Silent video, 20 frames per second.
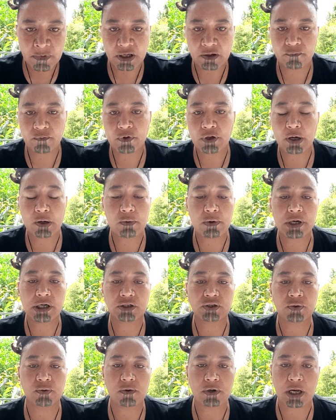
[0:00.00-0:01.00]
even though
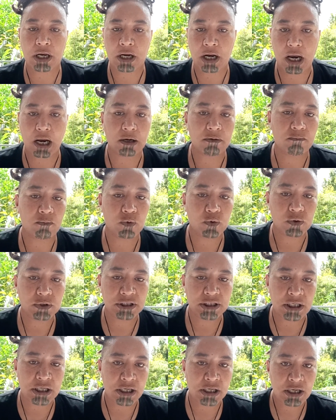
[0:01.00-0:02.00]
we are talking
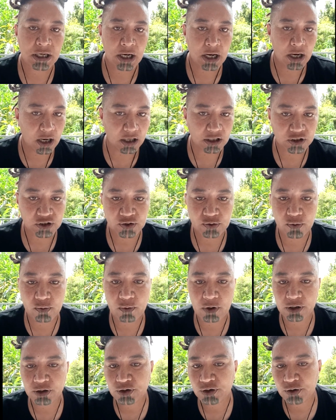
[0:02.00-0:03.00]
Admiralty, I
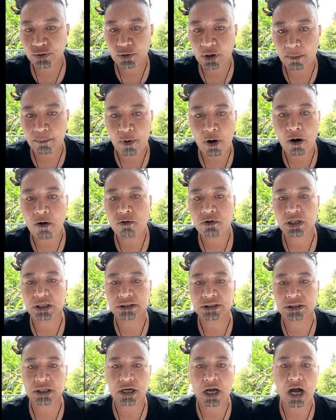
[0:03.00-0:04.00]
still want to uphold
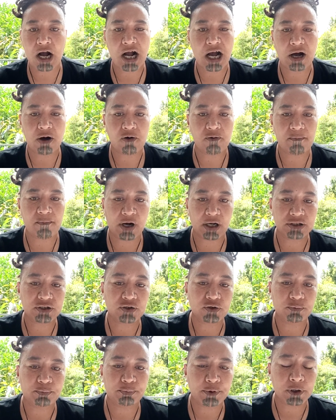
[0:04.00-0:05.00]
the tikanga of my
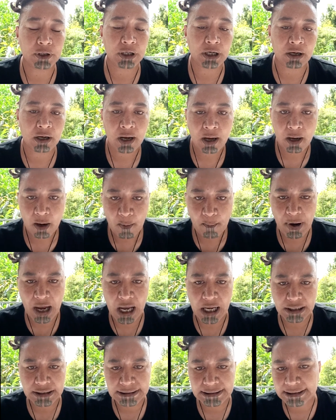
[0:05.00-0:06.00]
tupuna,
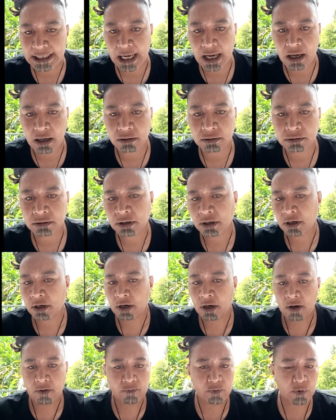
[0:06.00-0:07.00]
passed down
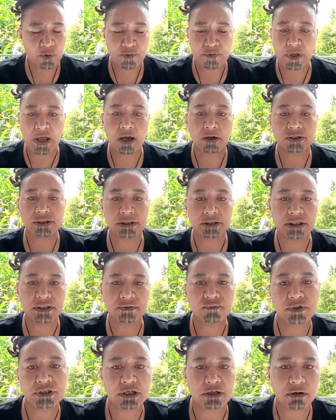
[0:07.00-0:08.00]
for
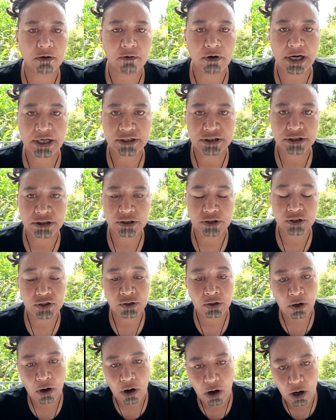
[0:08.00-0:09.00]
thousands of
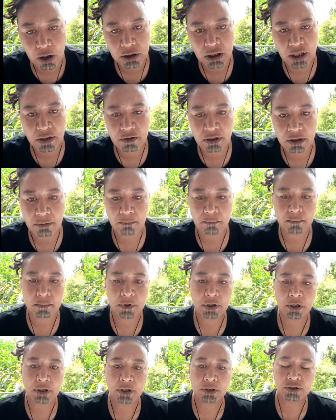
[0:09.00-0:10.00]
generations, to honour them,
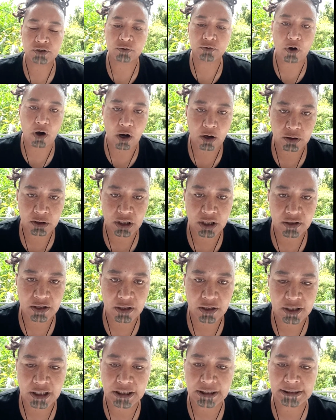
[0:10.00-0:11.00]
to honour
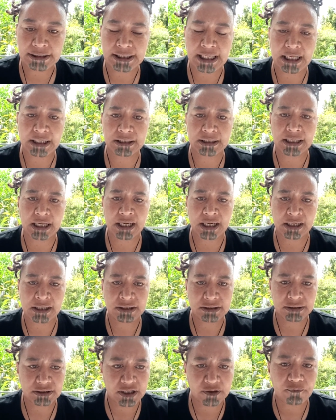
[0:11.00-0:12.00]
the things that
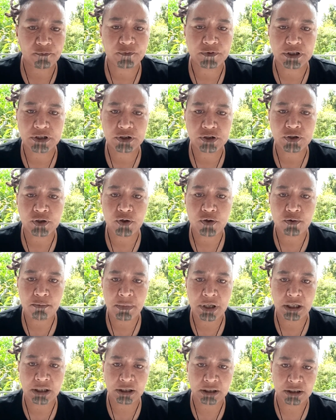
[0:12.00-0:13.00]
they gifted to
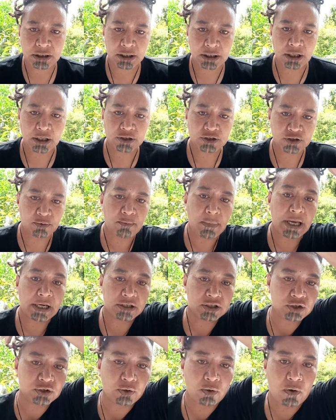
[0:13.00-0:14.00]
me, to
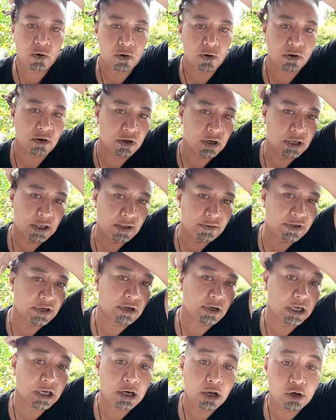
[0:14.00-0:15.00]
make sure
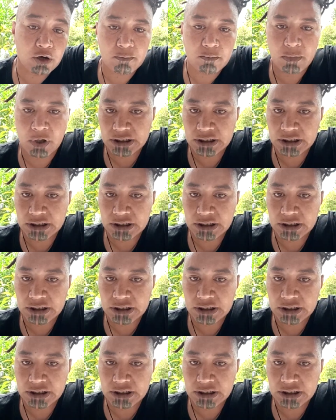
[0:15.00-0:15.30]
that I cloak